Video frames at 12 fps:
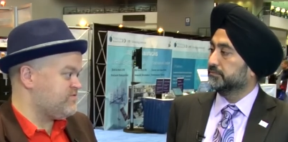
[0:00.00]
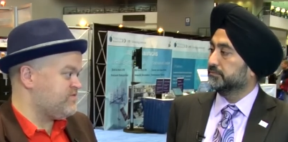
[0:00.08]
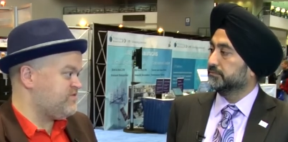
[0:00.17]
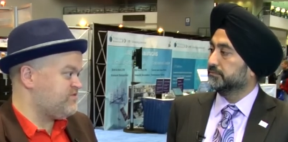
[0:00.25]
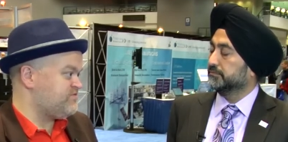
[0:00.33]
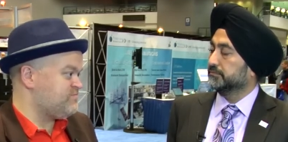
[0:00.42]

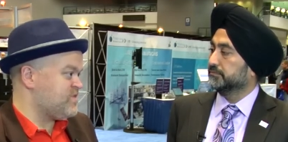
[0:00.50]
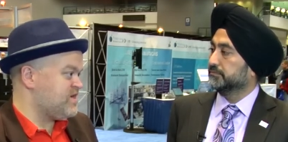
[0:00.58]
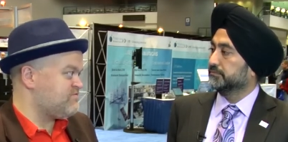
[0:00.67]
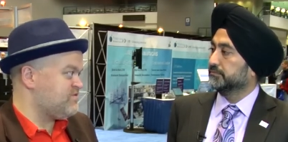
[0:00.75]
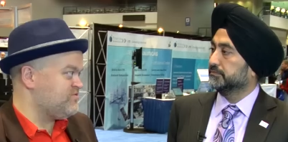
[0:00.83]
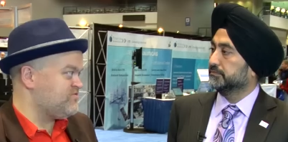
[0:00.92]
Speaker 1: these
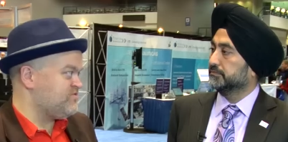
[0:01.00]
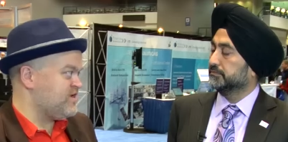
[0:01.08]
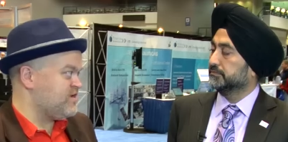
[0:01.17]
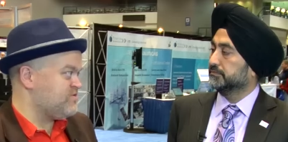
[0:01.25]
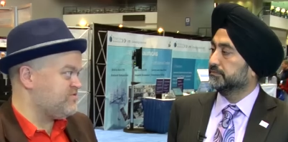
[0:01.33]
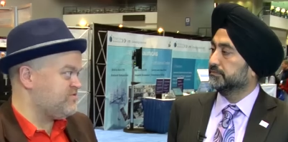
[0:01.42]

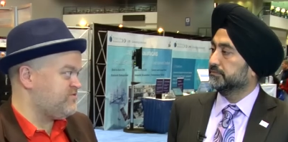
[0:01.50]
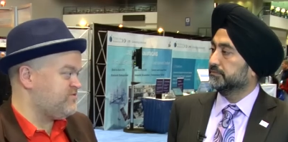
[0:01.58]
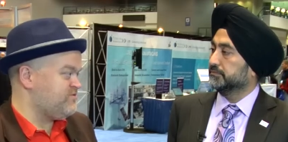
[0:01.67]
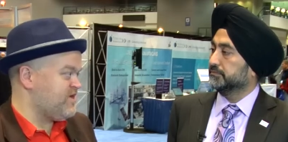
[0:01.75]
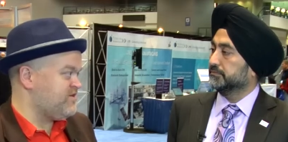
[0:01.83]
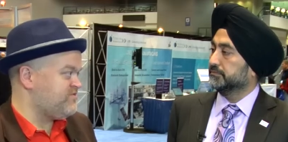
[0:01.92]
microcell
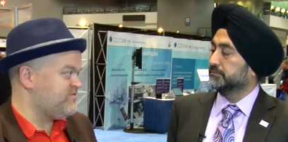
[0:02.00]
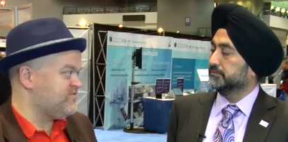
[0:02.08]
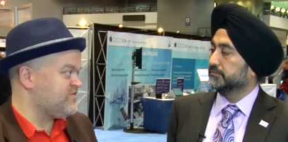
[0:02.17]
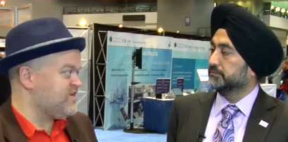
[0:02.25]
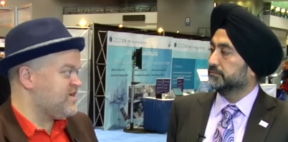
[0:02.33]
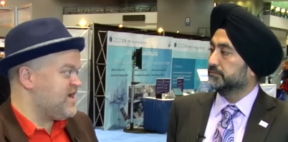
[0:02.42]

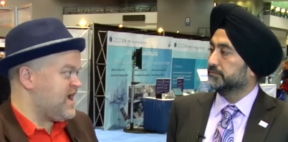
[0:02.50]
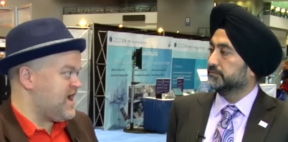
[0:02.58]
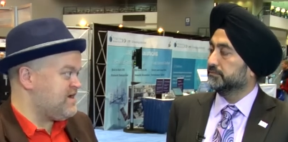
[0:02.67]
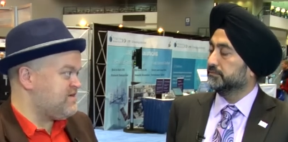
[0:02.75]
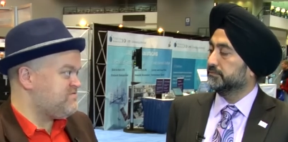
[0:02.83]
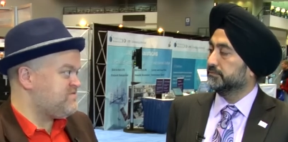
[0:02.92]
situations,
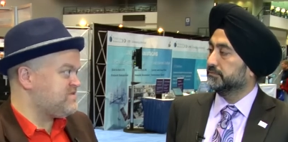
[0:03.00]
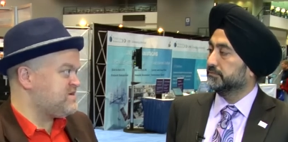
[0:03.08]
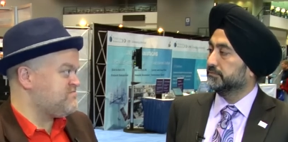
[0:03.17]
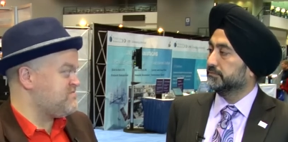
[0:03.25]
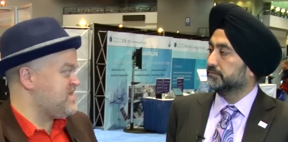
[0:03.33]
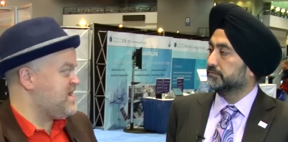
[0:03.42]
how you think
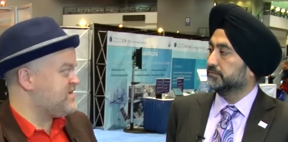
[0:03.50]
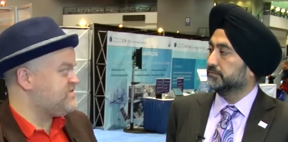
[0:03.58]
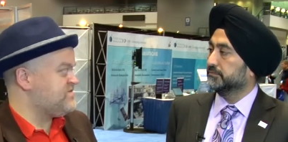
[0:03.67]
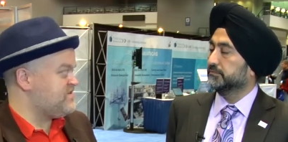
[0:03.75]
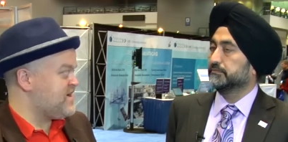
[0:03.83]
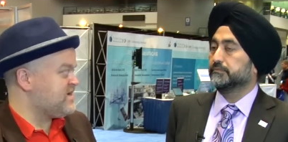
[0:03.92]
they react
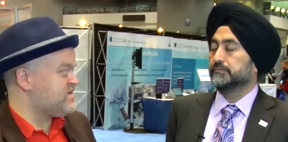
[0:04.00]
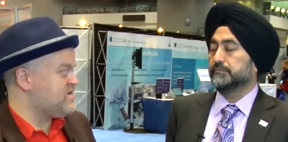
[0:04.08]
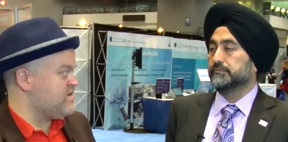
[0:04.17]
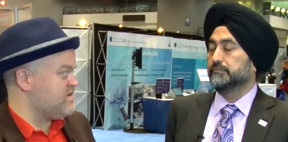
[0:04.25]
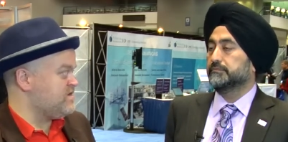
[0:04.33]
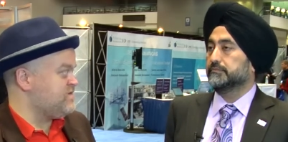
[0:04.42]
to that
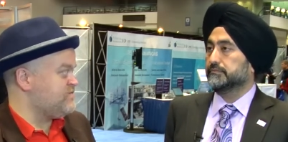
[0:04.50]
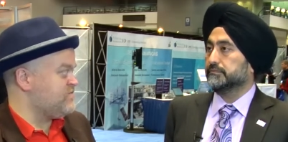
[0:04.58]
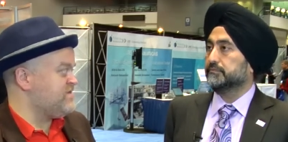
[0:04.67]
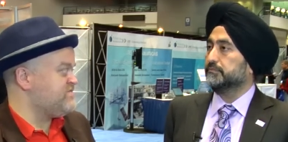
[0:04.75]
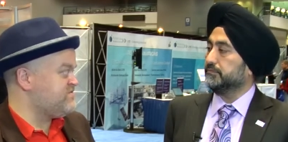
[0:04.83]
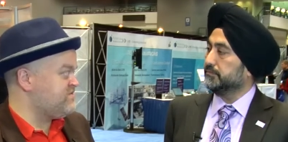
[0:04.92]
kind of
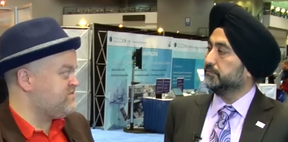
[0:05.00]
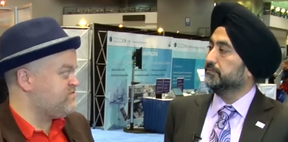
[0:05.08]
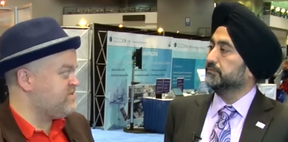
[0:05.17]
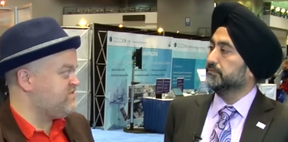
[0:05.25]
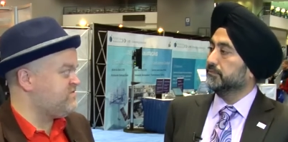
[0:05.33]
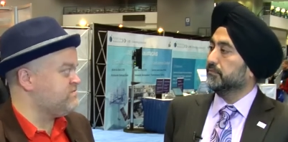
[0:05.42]
weather
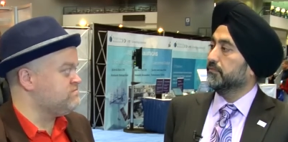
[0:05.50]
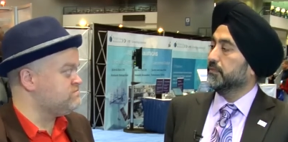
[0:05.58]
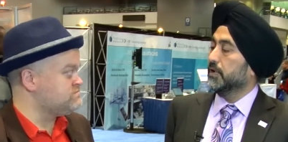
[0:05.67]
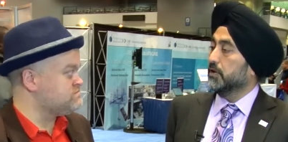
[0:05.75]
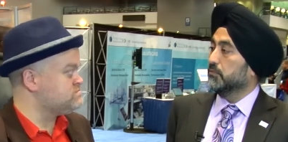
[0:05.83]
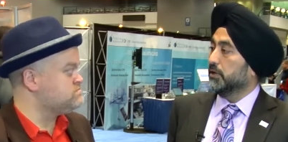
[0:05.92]
situation?
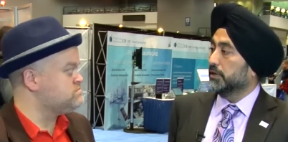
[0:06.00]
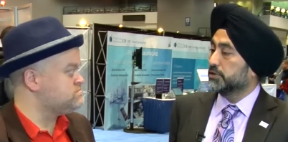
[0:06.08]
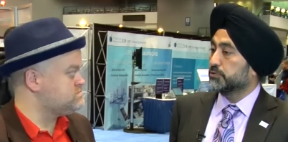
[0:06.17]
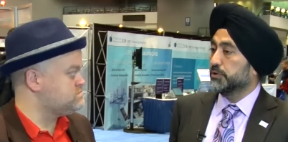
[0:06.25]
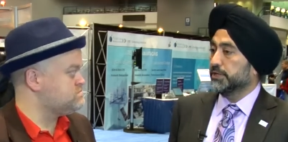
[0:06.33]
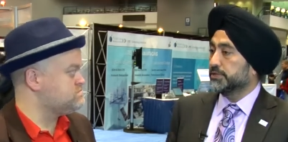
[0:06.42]
Speaker 2: Well,
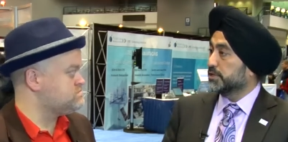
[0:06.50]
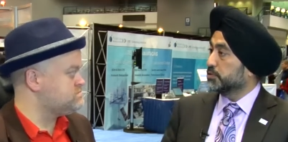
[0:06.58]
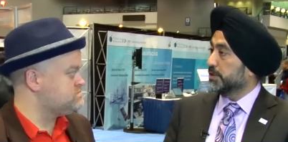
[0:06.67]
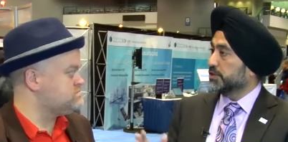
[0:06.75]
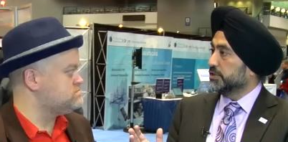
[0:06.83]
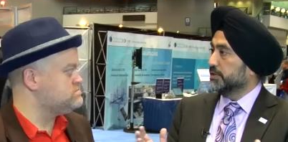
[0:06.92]
it's really
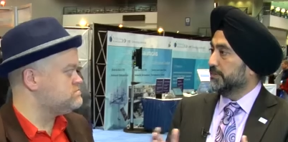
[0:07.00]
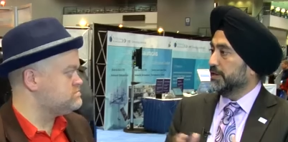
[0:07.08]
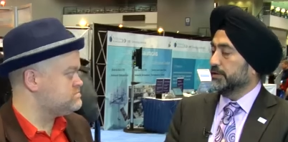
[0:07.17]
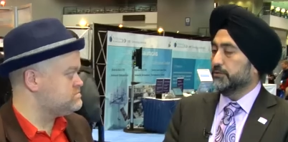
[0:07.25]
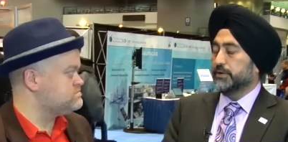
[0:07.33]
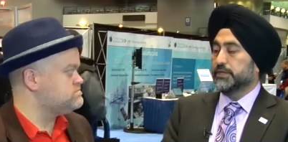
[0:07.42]
situation
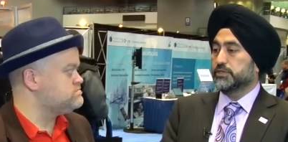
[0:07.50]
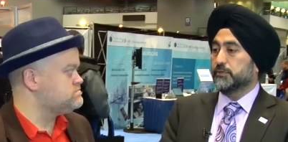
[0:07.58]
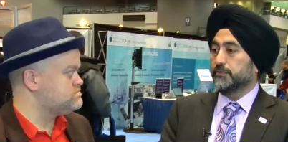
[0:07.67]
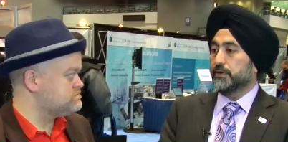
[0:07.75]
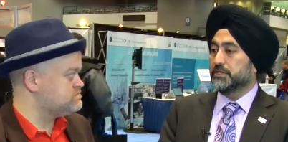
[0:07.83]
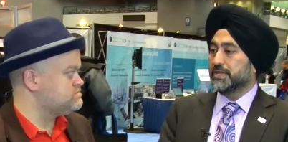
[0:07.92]
dependent, right?
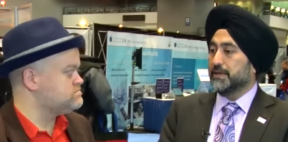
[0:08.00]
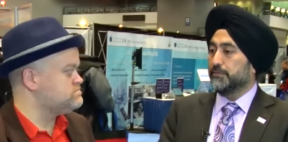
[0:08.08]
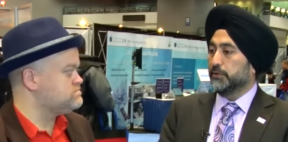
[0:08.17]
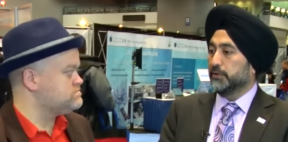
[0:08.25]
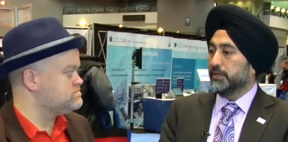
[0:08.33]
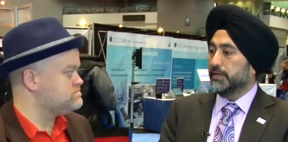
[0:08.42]
So, for
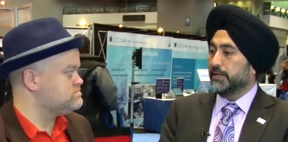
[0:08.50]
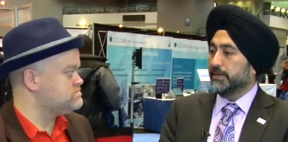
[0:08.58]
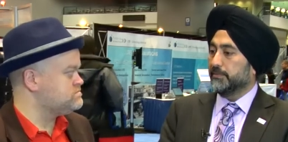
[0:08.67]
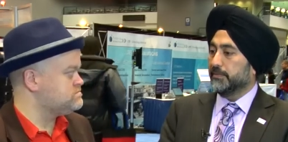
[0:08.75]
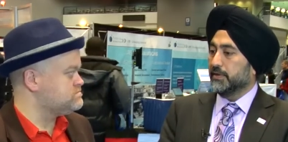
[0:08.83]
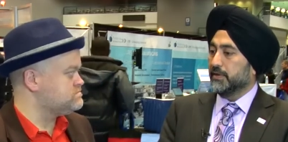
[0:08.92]
example,
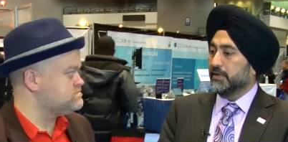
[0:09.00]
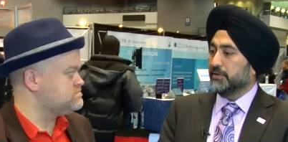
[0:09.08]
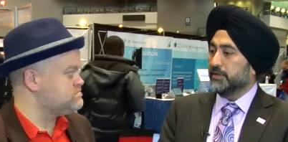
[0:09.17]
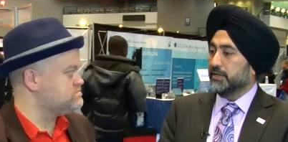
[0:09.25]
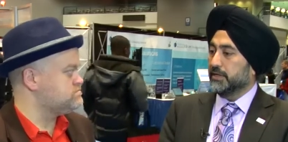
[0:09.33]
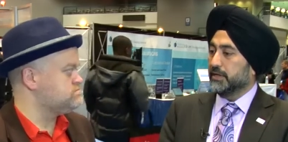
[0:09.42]
um,
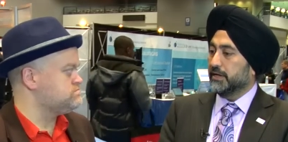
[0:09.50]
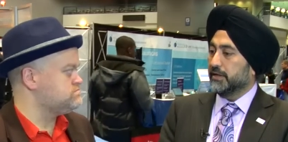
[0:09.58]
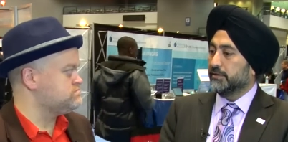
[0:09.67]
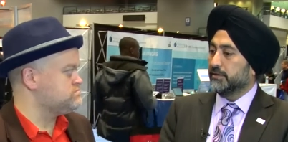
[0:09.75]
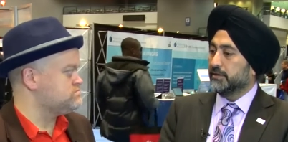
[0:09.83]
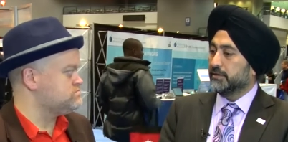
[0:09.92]
the,
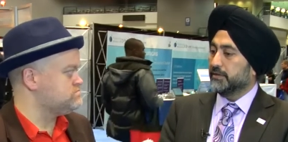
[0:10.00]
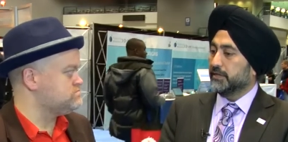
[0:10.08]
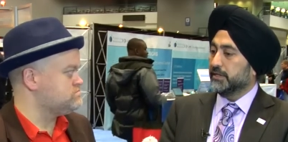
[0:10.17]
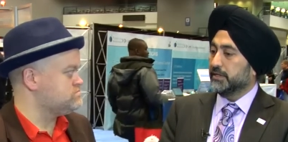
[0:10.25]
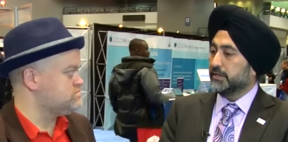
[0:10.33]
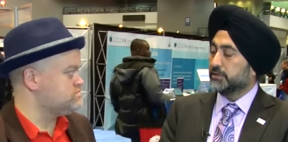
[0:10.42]
uh, the,
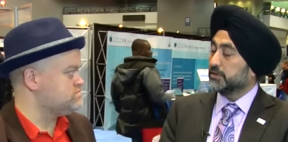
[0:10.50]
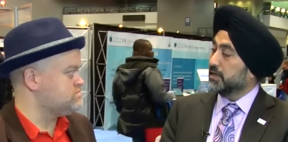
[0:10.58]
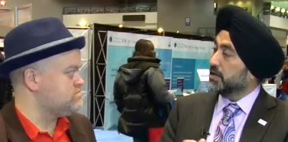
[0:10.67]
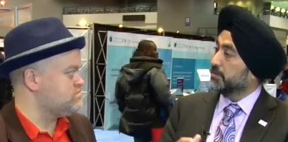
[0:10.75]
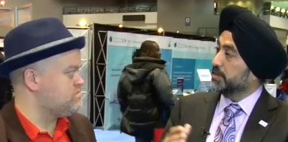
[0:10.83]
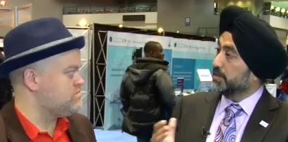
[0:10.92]
the uh,
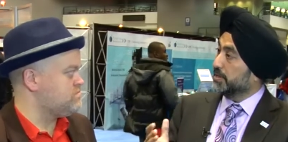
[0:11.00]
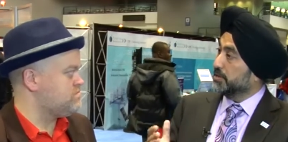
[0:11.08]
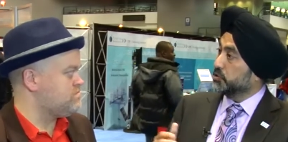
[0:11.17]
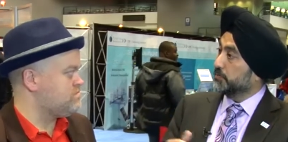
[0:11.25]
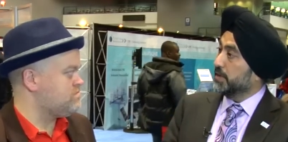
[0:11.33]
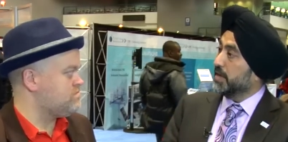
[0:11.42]
tsunami that
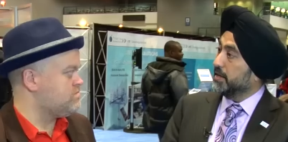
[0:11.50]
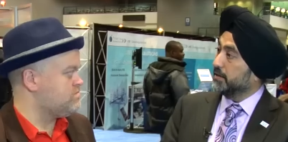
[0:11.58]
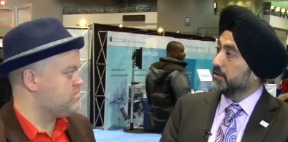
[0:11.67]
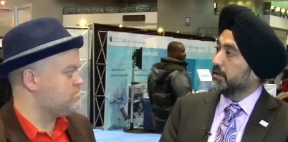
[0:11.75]
hit Japan